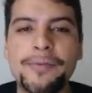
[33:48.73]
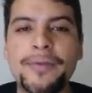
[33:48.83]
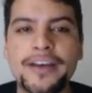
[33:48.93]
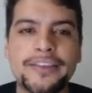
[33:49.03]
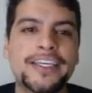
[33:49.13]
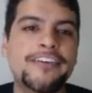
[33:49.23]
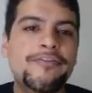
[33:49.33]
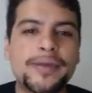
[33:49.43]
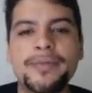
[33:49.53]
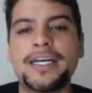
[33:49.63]
month, give
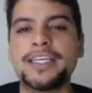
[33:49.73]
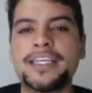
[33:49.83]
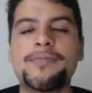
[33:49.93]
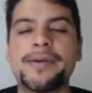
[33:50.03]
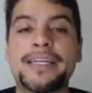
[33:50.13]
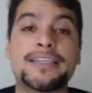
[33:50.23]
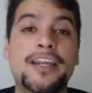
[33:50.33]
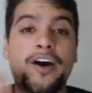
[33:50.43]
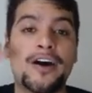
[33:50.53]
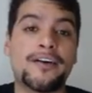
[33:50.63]
me money, give me money. I
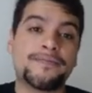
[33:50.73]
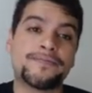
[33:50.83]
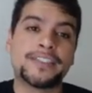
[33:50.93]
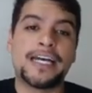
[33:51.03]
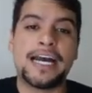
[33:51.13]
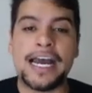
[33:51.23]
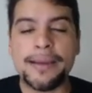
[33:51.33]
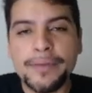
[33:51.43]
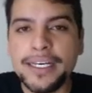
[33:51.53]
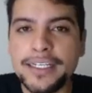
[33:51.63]
said, oh,
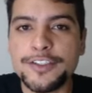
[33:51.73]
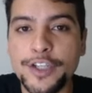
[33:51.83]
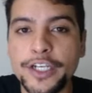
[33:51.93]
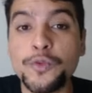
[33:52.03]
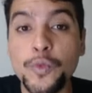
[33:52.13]
I'm gonna start